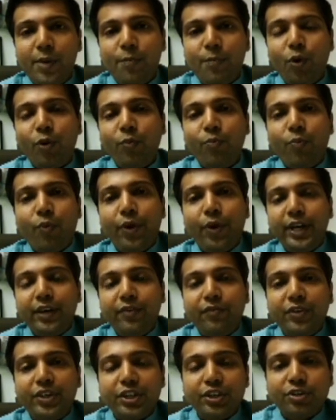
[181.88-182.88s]
One important
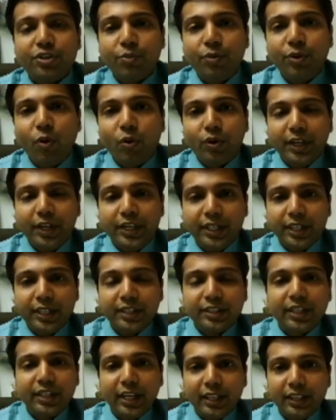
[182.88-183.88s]
point which is to be noted
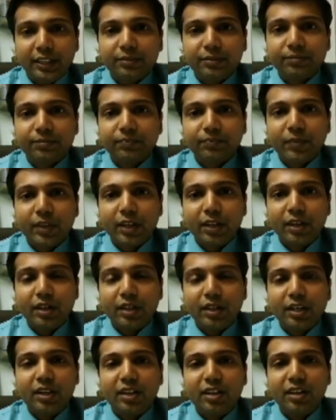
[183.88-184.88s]
here is that
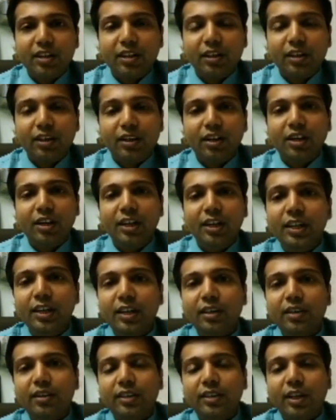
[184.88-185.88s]

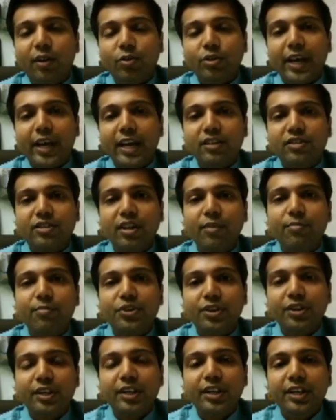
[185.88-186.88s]
earlier there was an
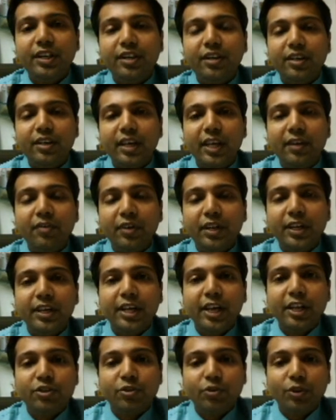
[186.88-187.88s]
exemption
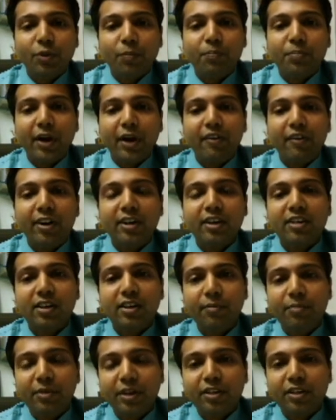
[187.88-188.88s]
even in case of the
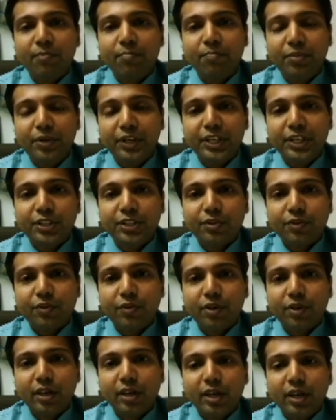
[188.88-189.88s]
private limited
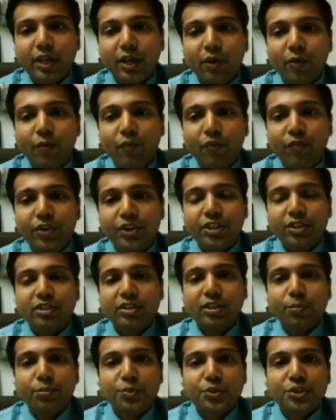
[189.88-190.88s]
companies, which
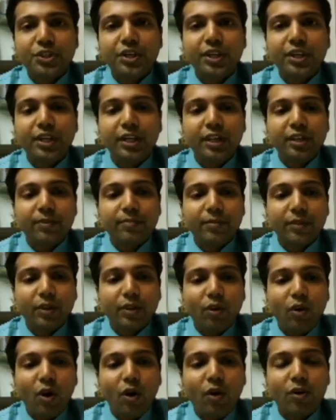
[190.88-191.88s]
is a subsidiary
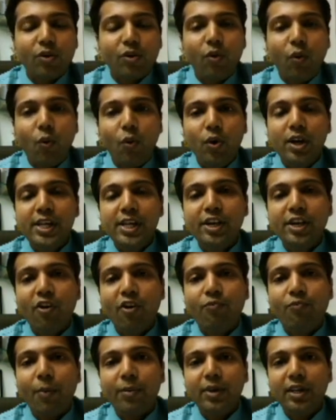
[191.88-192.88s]
or
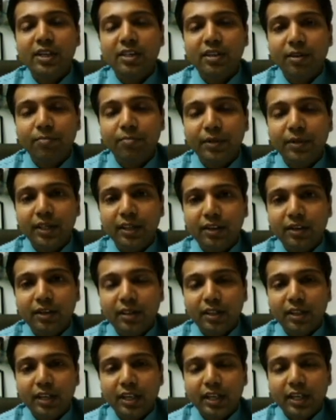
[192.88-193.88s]
holding of public
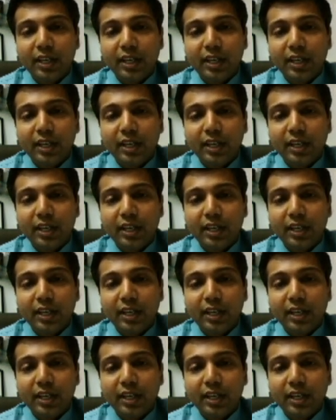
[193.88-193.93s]
company,